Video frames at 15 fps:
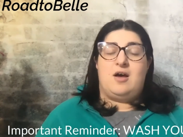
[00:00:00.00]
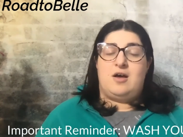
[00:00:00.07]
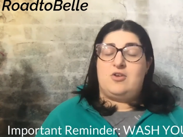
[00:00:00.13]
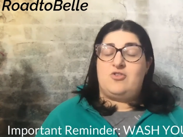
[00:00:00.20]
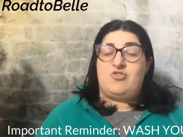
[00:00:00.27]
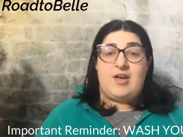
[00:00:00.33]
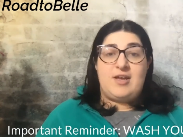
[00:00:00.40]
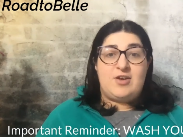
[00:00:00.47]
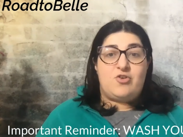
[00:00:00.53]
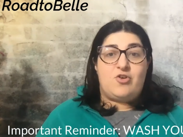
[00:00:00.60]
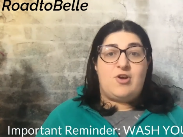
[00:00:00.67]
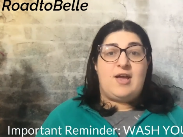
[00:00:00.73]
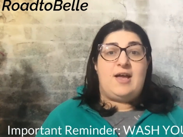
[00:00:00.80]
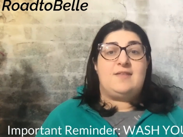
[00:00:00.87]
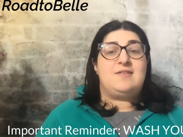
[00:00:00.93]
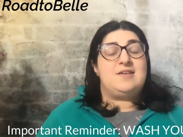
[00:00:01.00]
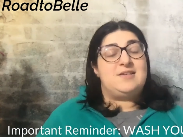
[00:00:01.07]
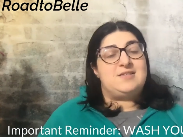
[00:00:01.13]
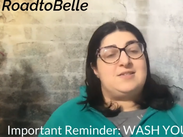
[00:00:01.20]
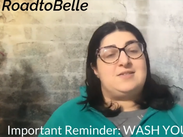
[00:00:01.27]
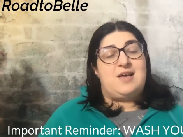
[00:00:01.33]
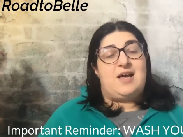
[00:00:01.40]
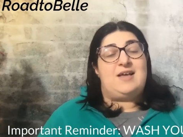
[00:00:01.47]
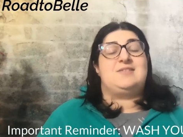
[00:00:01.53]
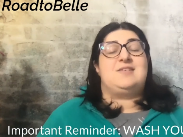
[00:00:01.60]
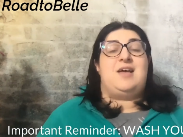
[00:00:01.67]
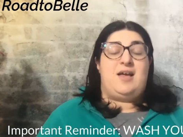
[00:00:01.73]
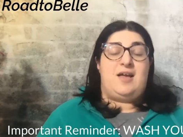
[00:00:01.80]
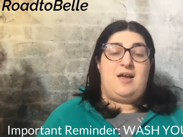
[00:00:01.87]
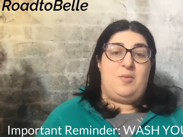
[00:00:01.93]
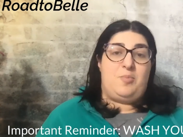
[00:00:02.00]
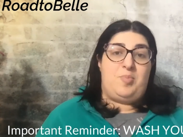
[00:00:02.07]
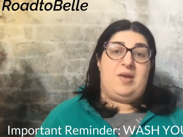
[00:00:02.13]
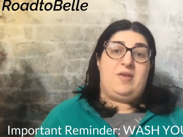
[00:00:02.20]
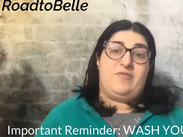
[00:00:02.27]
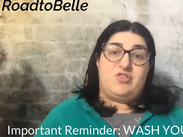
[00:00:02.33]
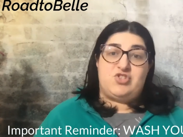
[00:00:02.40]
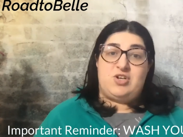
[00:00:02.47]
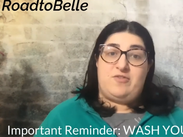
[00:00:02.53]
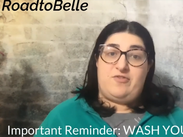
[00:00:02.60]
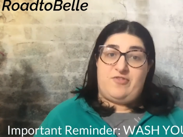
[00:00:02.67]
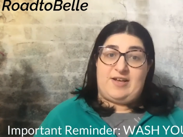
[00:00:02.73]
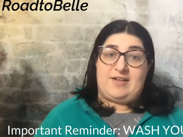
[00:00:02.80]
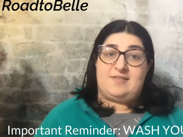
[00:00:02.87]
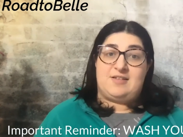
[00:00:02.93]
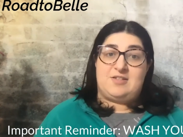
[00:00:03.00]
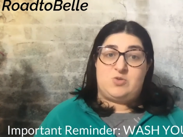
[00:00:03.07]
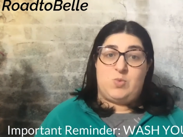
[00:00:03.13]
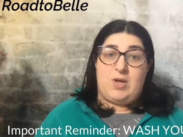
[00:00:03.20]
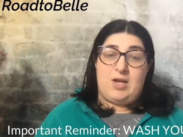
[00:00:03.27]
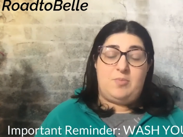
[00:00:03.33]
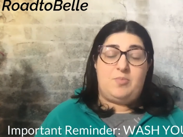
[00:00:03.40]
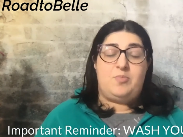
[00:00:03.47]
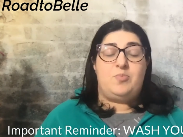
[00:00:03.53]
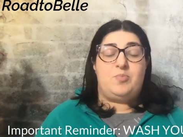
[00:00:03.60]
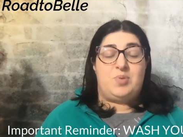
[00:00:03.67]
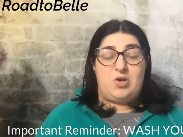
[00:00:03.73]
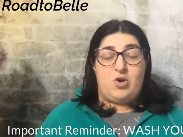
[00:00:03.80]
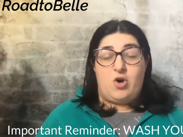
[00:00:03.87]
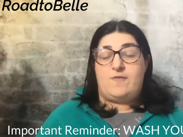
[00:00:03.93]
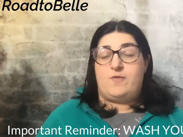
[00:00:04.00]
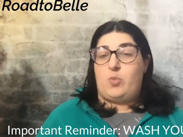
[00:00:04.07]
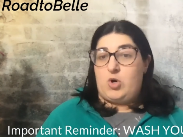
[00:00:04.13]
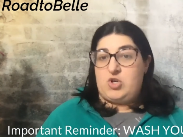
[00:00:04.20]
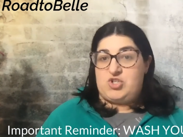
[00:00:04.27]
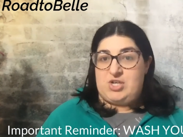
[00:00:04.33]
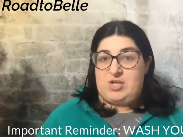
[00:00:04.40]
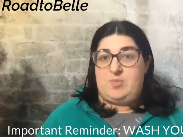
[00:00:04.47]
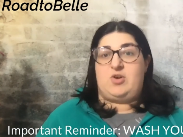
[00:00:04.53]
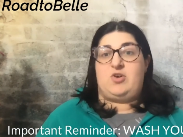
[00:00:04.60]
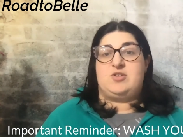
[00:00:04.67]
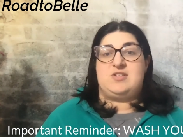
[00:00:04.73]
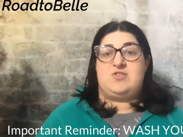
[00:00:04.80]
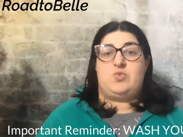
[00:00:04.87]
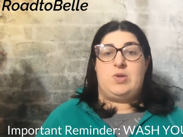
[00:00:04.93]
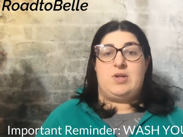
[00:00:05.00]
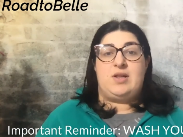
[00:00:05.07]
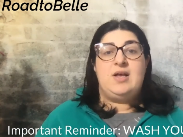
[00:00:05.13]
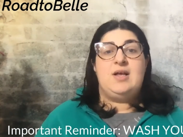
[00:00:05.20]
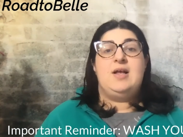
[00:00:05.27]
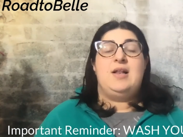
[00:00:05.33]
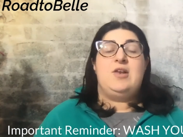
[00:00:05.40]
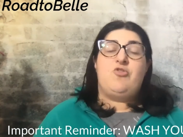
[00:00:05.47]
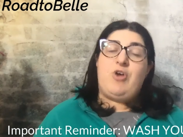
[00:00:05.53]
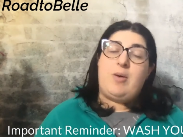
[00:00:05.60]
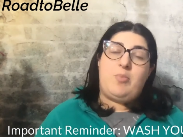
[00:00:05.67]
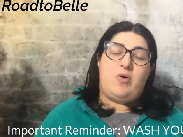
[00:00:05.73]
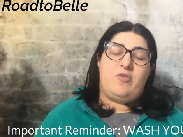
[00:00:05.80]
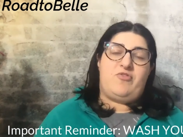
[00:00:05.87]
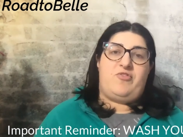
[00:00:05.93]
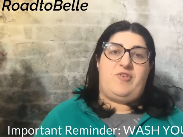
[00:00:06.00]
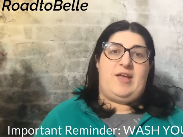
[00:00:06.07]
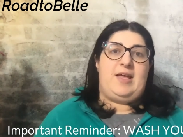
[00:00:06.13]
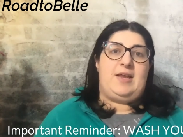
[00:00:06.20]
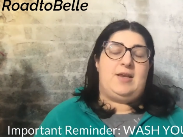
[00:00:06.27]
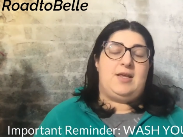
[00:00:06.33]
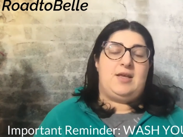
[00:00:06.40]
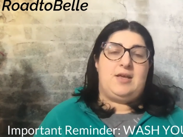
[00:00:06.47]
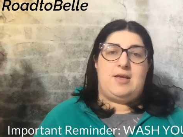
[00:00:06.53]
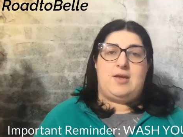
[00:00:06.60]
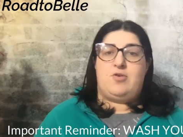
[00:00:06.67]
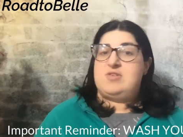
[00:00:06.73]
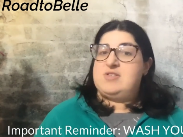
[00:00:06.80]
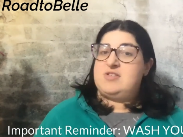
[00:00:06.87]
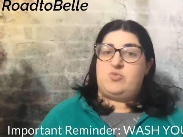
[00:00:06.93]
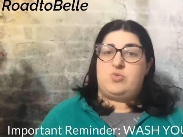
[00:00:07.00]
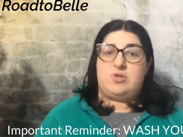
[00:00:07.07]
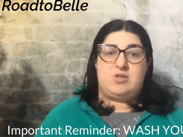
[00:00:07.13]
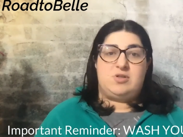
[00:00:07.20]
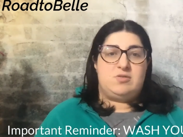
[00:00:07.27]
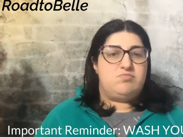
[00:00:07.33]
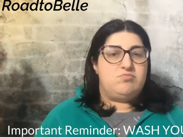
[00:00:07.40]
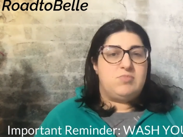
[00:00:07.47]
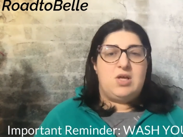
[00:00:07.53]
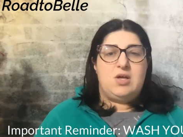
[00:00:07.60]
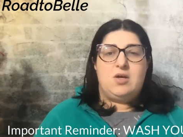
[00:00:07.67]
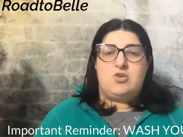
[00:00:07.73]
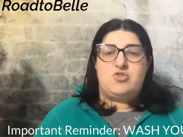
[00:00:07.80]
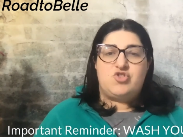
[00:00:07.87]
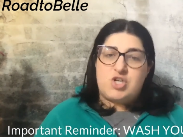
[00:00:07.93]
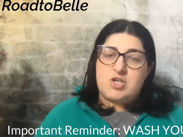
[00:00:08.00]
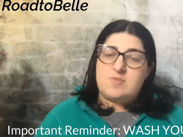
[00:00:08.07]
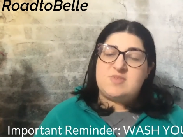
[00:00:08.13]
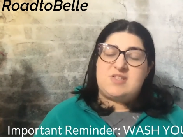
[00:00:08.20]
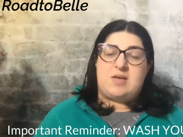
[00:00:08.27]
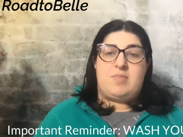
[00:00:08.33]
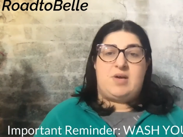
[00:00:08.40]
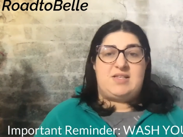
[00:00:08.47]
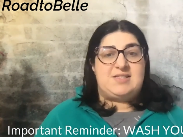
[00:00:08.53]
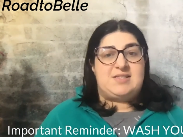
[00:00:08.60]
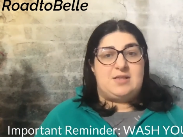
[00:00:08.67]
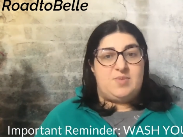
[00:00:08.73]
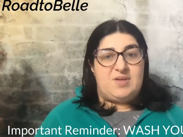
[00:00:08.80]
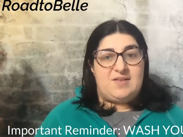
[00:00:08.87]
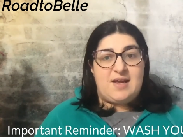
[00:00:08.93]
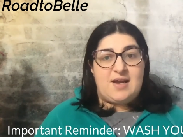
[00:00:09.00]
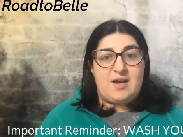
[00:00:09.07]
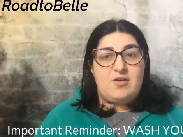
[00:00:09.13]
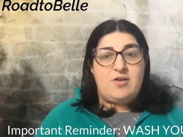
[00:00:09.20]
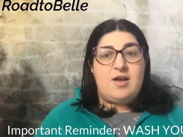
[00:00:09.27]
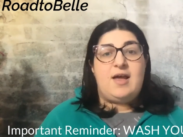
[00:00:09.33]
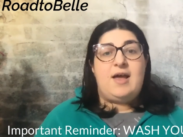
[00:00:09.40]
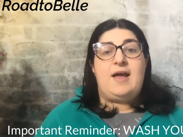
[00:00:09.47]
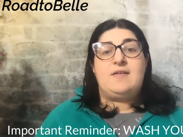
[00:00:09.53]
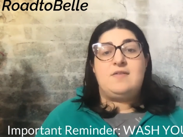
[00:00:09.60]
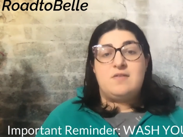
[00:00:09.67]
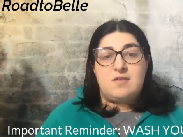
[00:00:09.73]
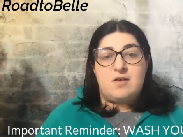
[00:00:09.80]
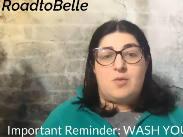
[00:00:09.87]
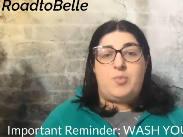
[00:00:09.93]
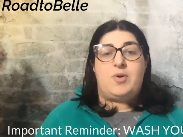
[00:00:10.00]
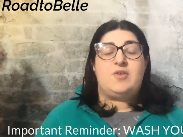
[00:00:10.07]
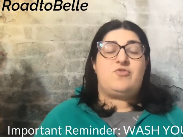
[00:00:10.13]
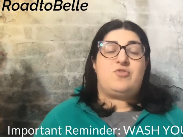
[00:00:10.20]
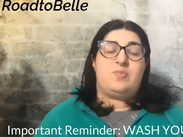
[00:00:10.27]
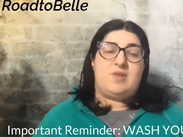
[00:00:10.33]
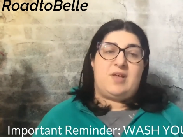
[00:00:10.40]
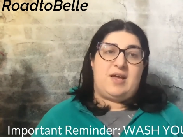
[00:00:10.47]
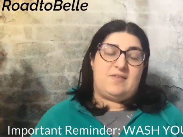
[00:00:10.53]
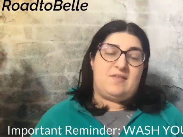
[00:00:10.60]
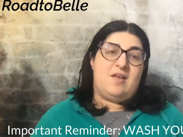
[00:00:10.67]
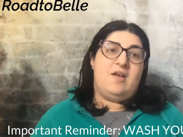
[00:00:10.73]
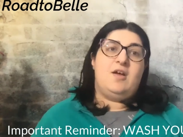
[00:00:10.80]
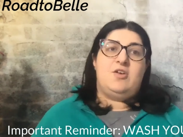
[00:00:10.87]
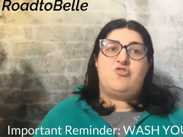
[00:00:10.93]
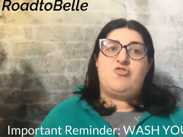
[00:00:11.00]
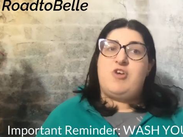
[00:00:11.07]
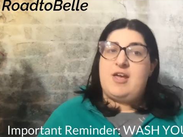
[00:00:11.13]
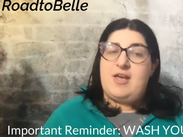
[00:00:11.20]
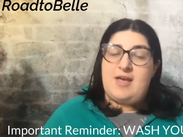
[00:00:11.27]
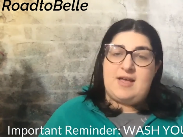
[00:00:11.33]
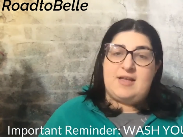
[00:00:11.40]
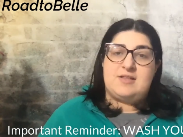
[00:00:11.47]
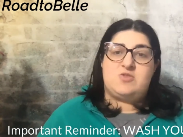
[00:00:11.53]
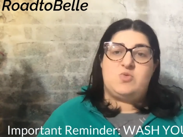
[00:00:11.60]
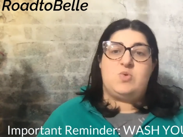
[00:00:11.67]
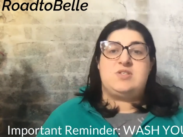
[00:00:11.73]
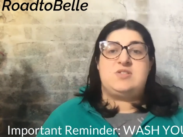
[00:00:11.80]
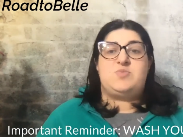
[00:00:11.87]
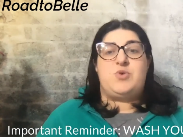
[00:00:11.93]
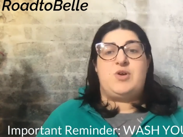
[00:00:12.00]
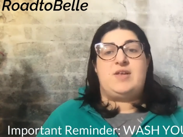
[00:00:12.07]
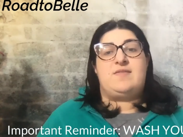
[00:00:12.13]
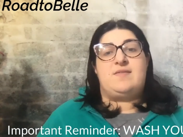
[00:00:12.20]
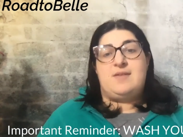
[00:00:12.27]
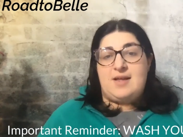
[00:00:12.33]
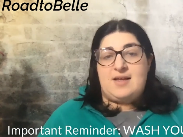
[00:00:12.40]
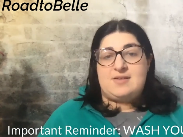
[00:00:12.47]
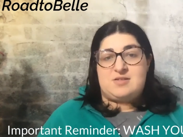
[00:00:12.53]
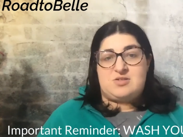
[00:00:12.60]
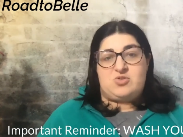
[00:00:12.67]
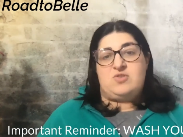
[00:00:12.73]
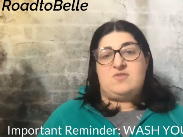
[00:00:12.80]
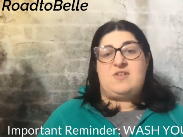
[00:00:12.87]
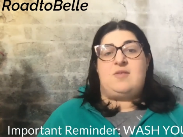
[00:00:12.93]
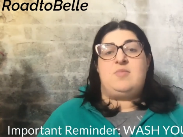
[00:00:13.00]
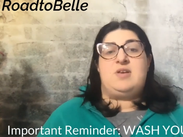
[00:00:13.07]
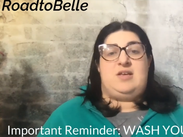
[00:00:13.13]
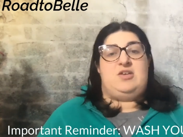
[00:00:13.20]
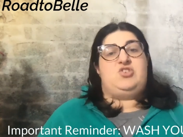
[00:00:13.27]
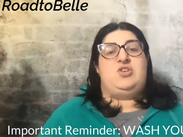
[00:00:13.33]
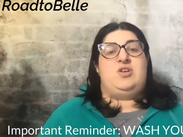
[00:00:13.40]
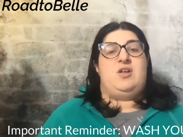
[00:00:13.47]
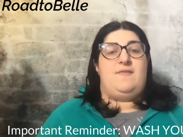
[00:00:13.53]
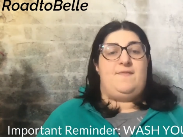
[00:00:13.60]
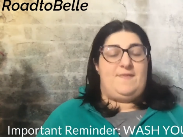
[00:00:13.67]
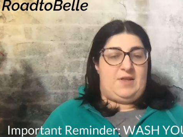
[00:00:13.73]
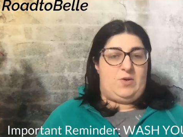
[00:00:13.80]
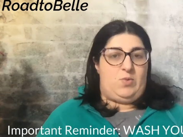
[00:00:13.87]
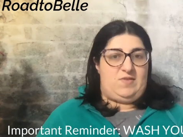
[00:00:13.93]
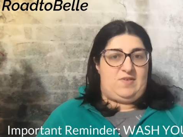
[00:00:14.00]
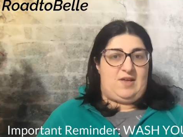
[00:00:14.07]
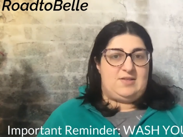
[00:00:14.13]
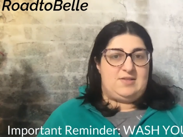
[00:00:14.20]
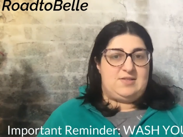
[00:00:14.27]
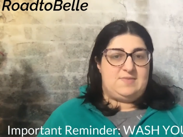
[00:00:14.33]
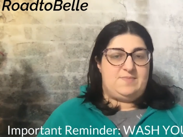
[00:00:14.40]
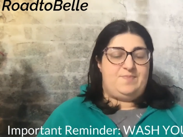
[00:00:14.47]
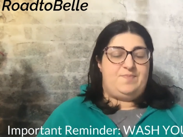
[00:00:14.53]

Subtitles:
Drying your hand has a beneficial effect as well, beyond washing, because it will rub off any residual germs that might still be there. And apart from that, dry hands will spread less contamination than wet hands.